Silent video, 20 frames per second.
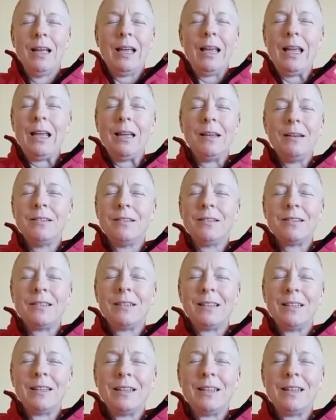And
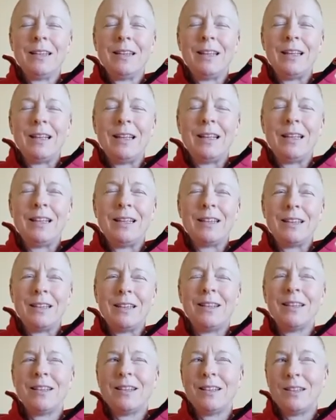
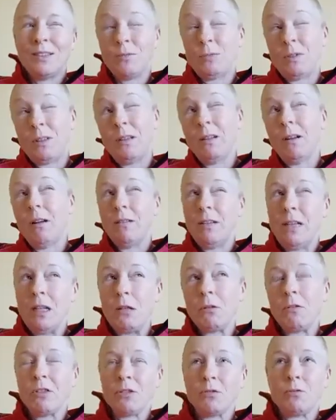because
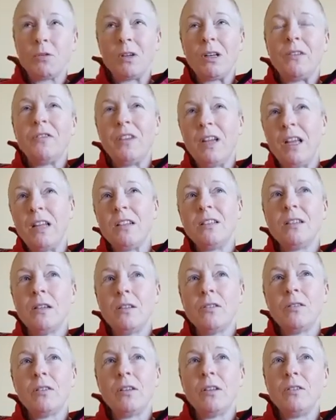neither of us really forgets
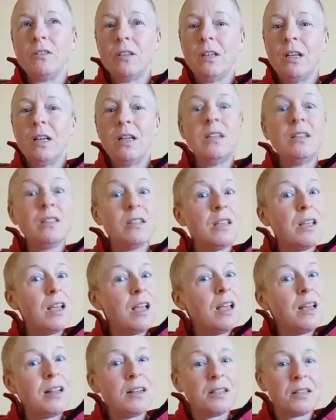these things, and he's the
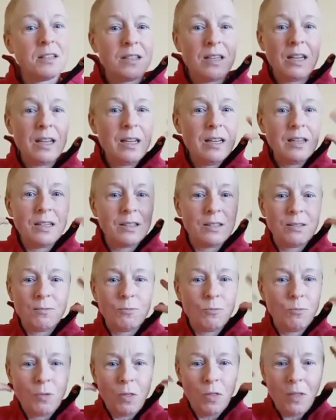artist, he is
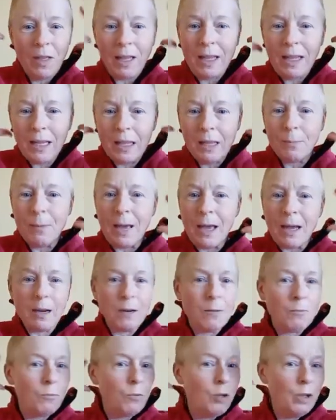thinking about it
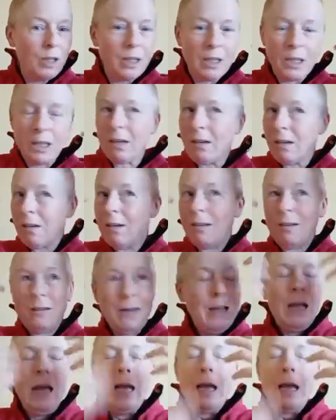and working it, and
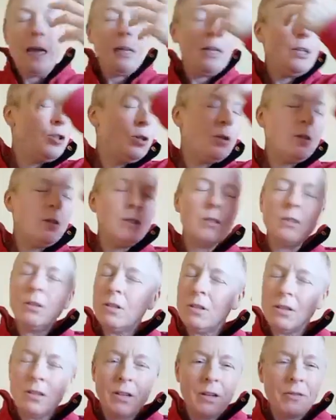he turns a lot
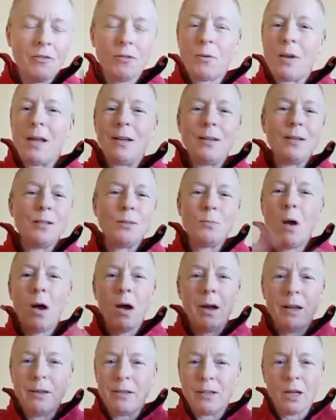of stuff around in his
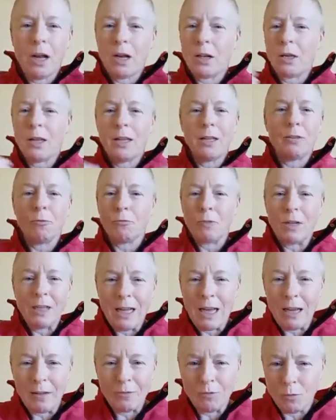mind, and I don't get the
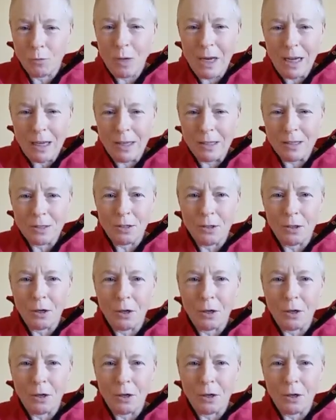readout for weeks.